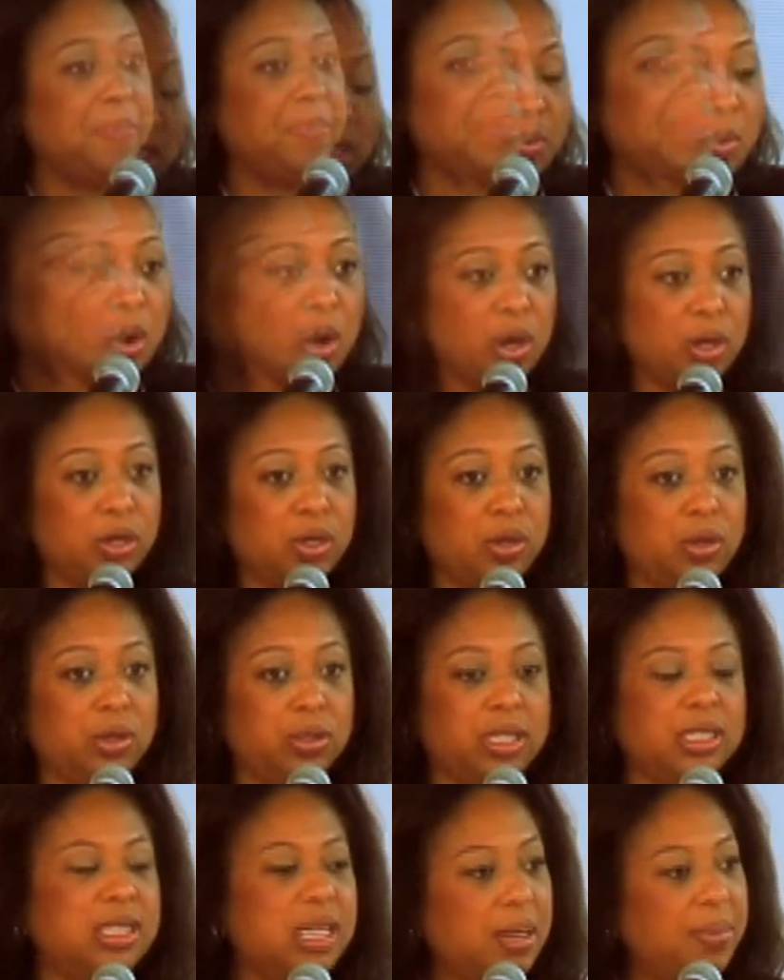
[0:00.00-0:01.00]
SMART
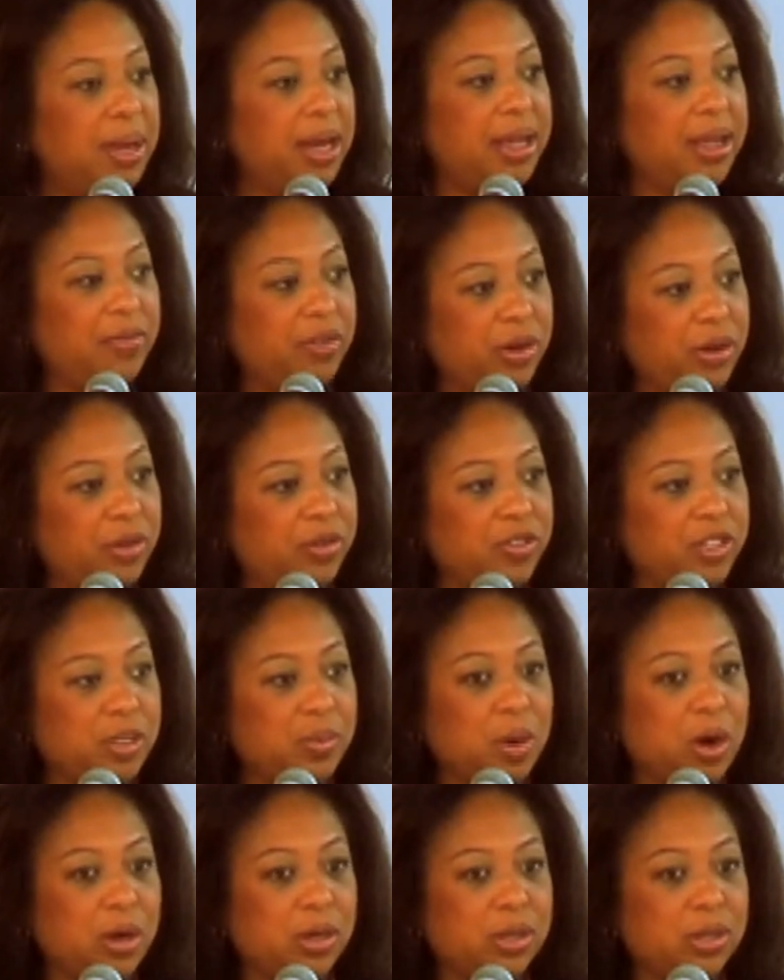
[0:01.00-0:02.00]
goals. Has anybody ever heard of
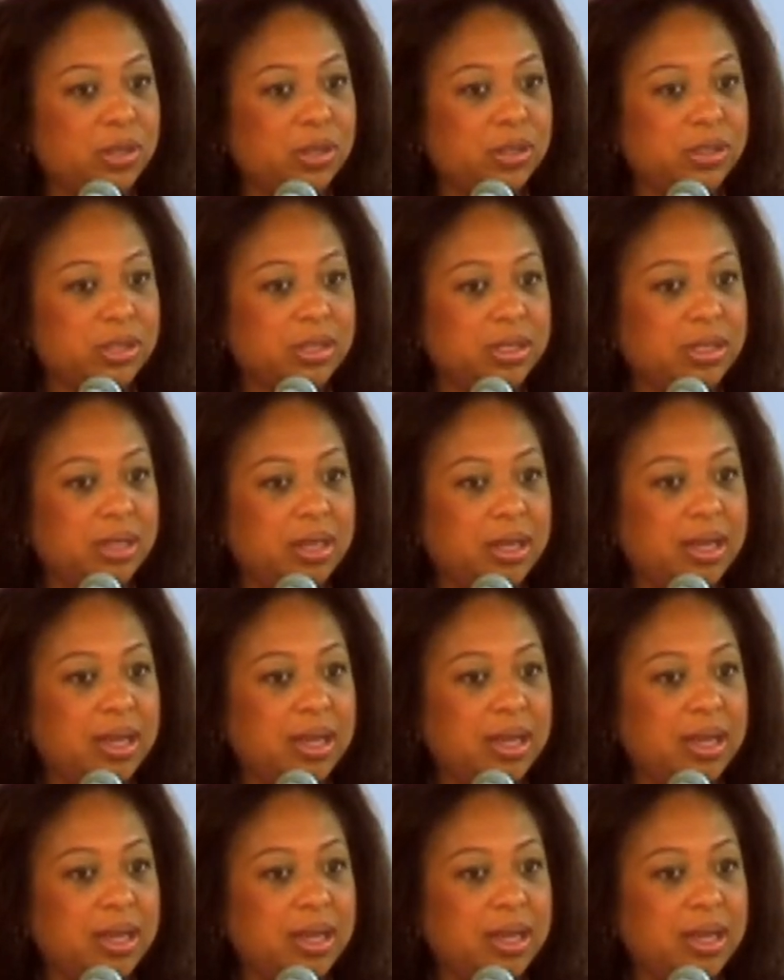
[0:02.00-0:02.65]
SMART goals?